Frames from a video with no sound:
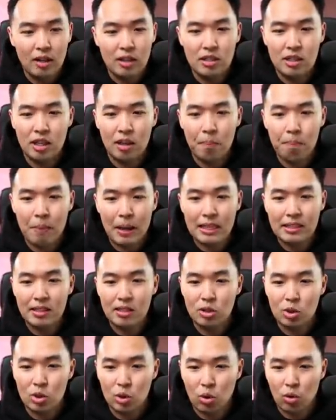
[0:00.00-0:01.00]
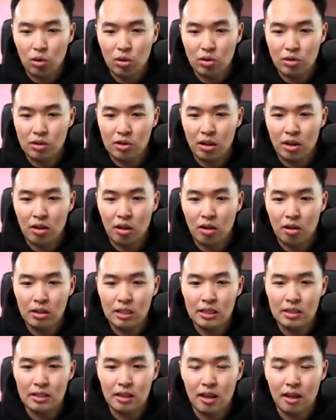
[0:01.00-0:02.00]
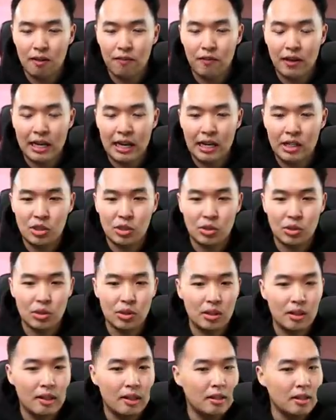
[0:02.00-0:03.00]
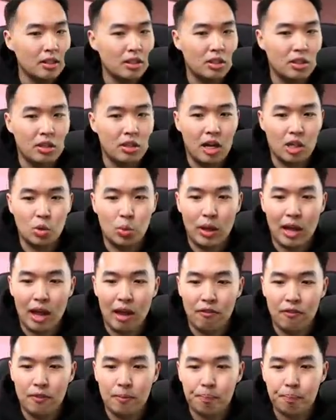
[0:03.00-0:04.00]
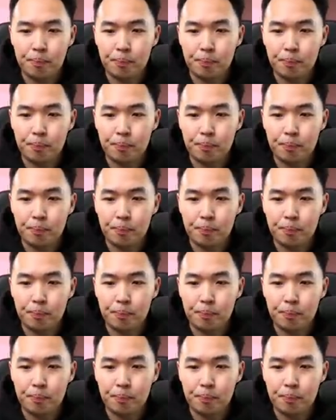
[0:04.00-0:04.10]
some basic tutorials on all these uh, financial stocks we have.